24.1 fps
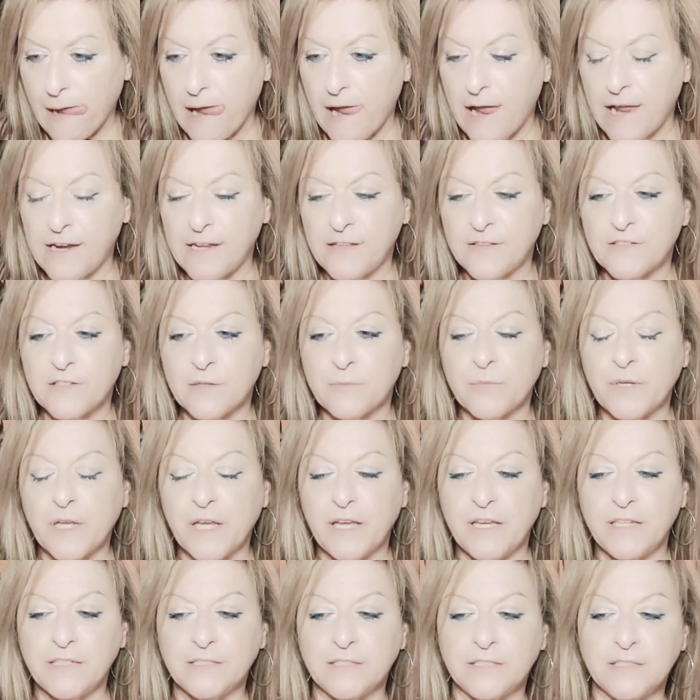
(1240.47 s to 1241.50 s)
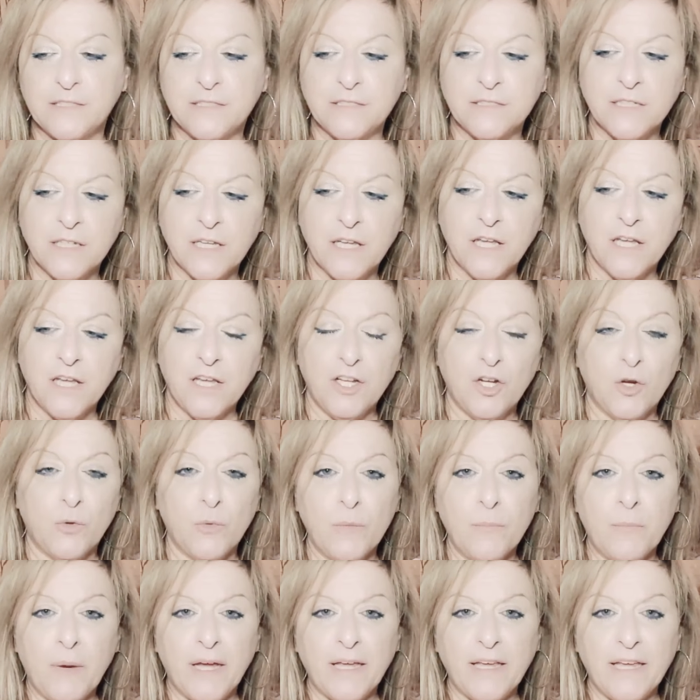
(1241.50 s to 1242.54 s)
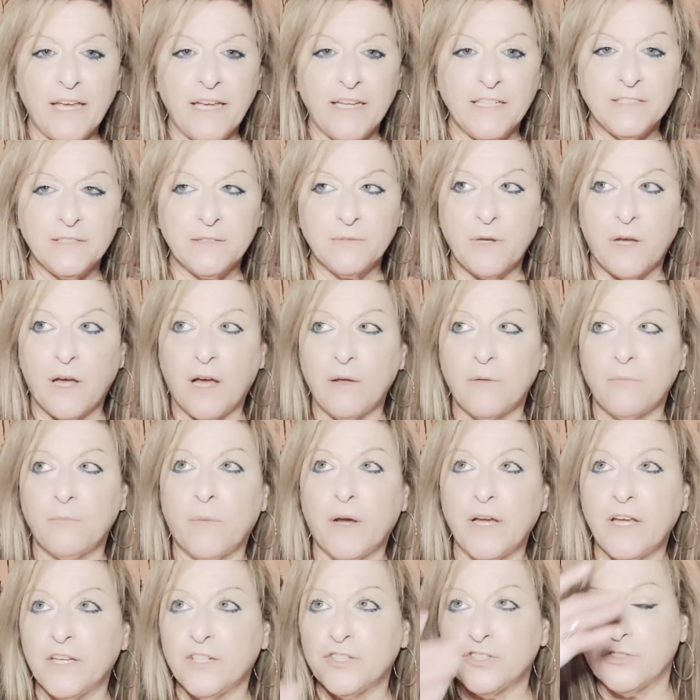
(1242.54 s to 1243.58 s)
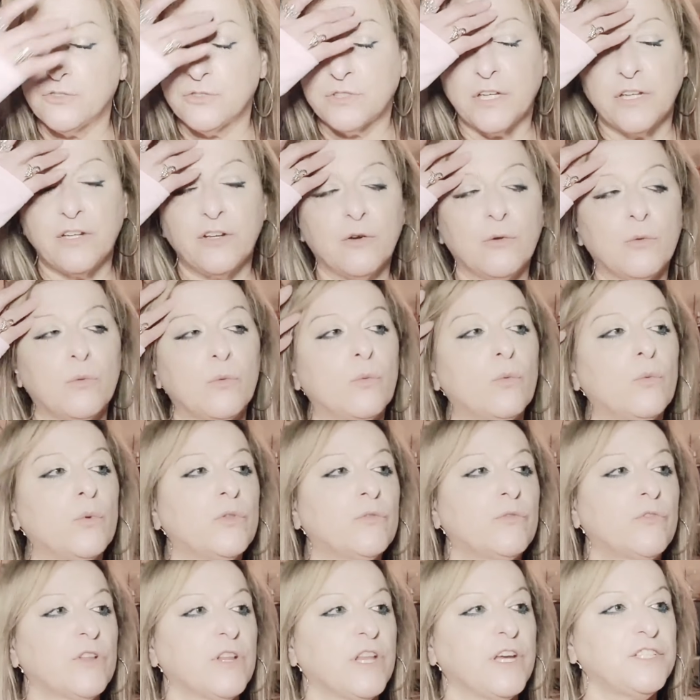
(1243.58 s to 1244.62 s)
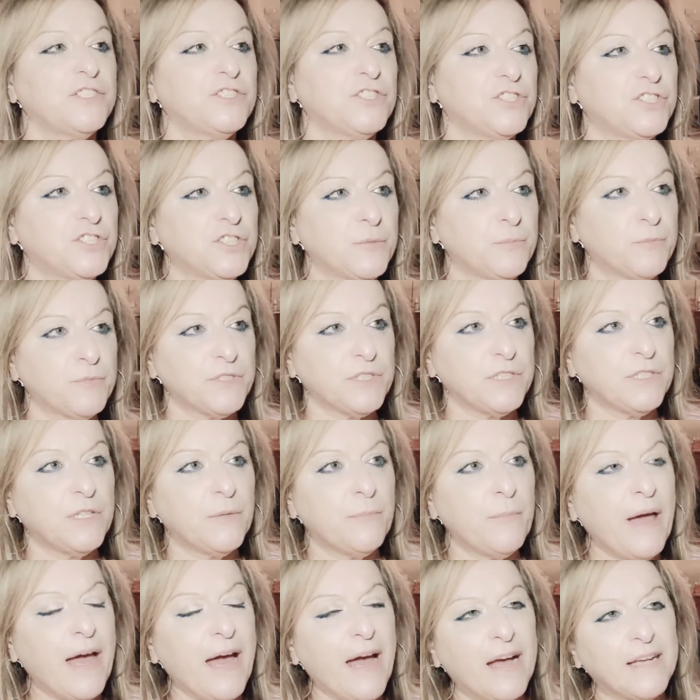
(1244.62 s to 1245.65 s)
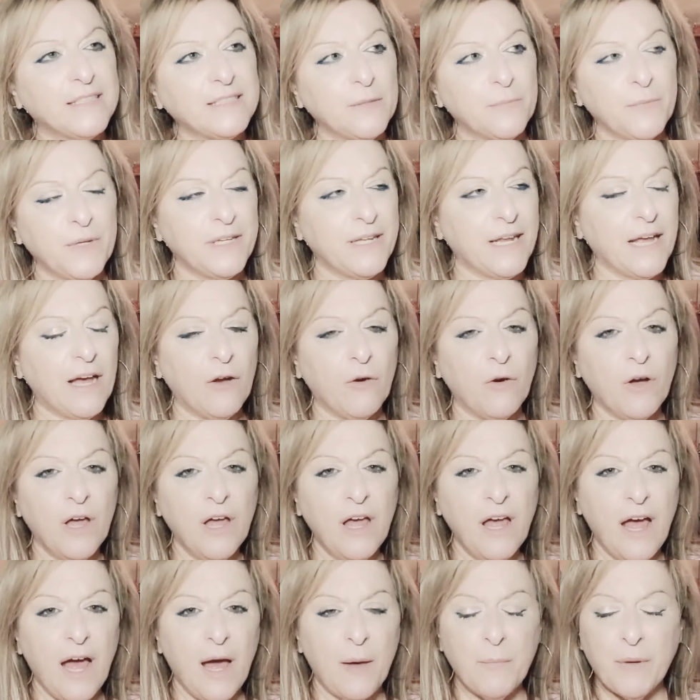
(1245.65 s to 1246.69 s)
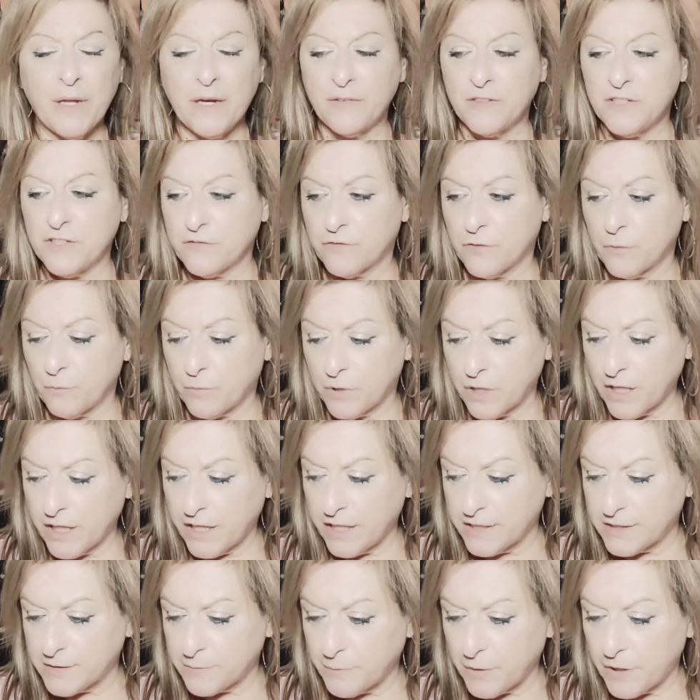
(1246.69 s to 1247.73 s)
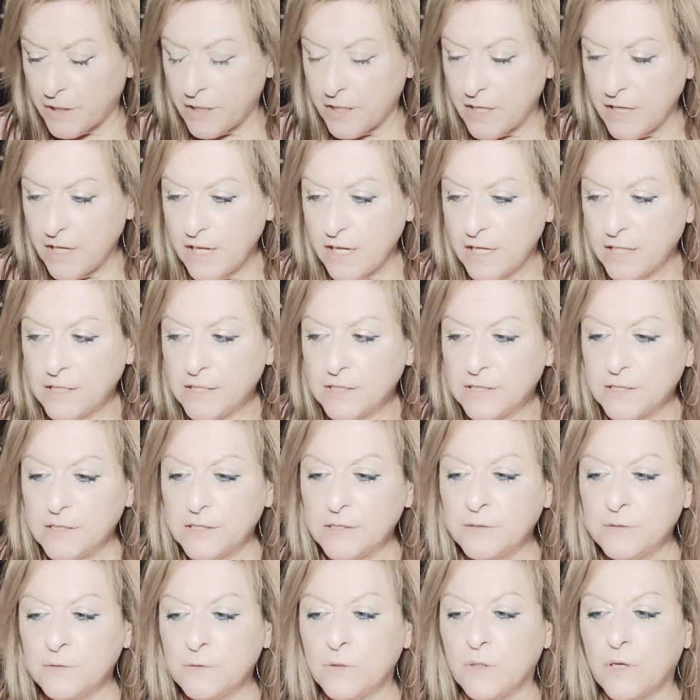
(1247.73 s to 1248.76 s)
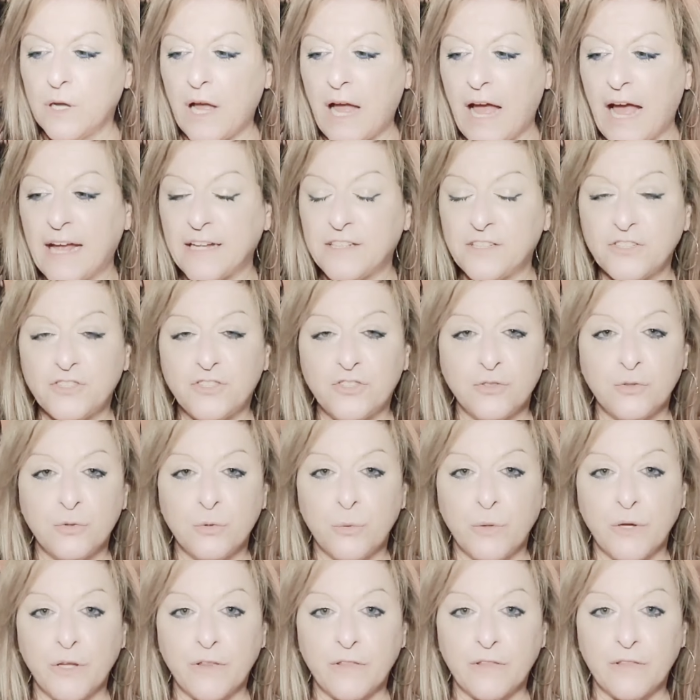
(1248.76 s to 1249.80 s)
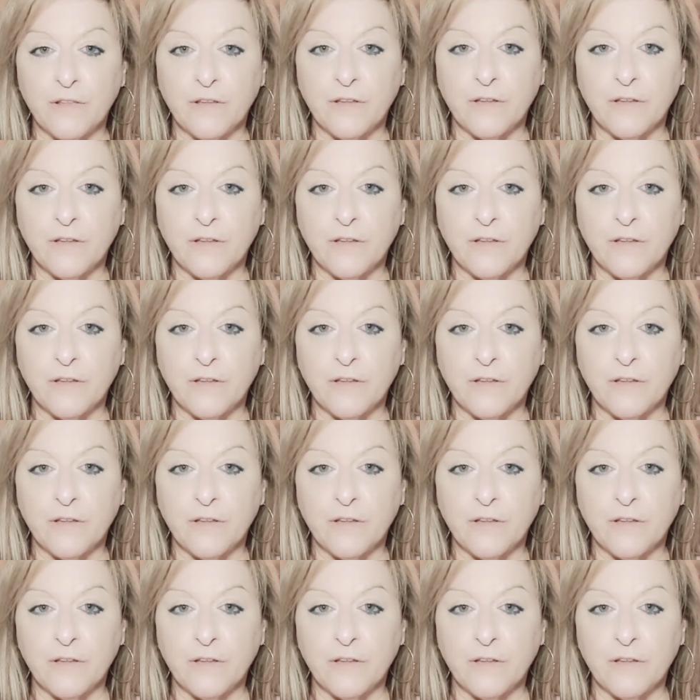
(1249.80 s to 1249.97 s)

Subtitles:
in some cases, in my case, my issues, I know with relationships in the past, I mean, now I'm at a different place, but had to do with